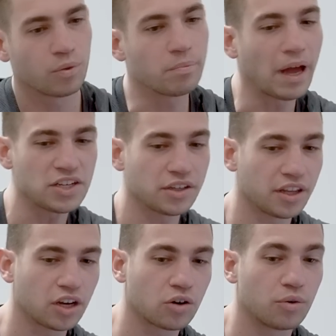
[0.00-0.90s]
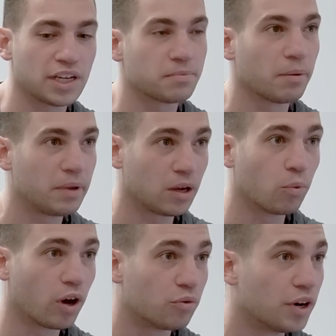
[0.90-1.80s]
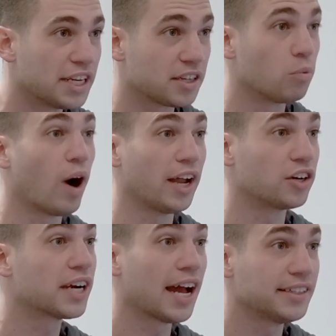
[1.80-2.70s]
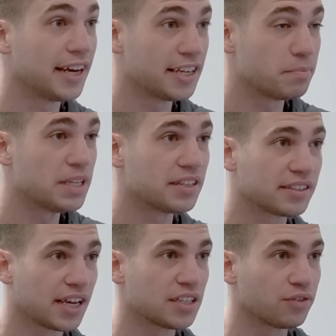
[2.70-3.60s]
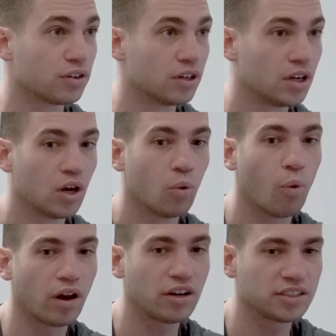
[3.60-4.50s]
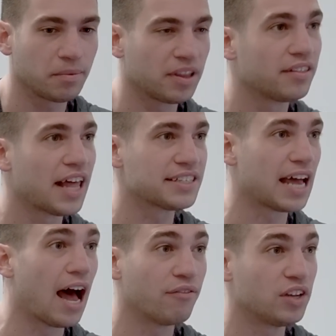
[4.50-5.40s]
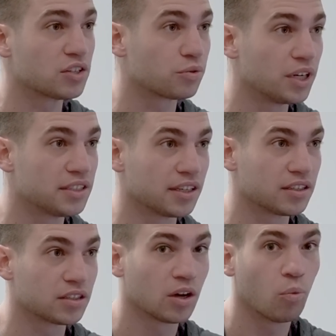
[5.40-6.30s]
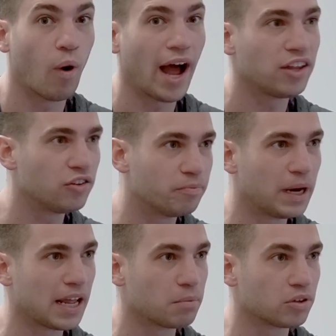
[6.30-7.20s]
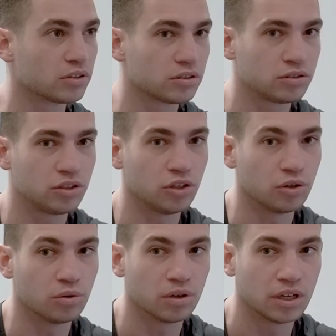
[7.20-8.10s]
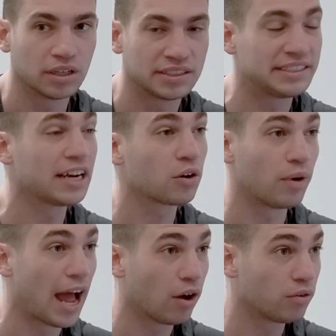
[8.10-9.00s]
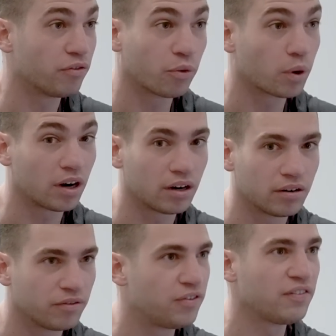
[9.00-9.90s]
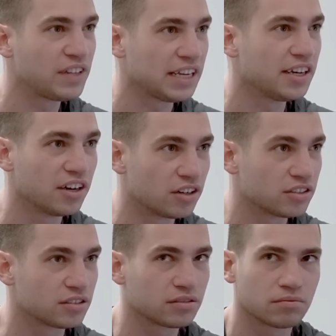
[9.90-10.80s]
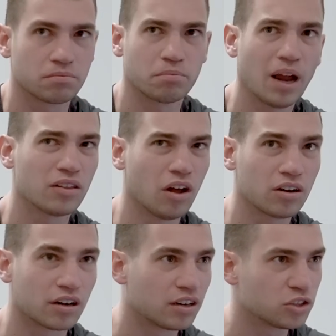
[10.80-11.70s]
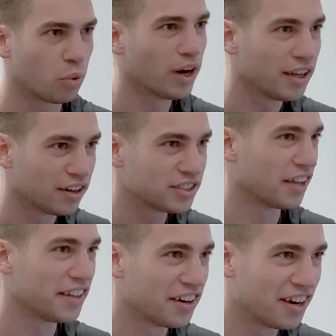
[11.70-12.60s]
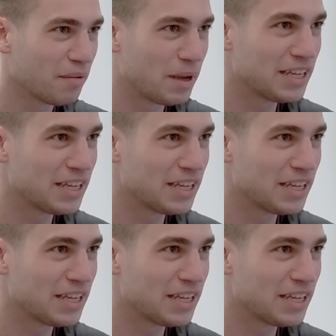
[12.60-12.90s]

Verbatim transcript: we mentioned the charisma being one reason why your content has been successful. What are some of the less obvious reasons why you've been able to stick around for 15 years, probably longer, 20 yeah. years on the internet,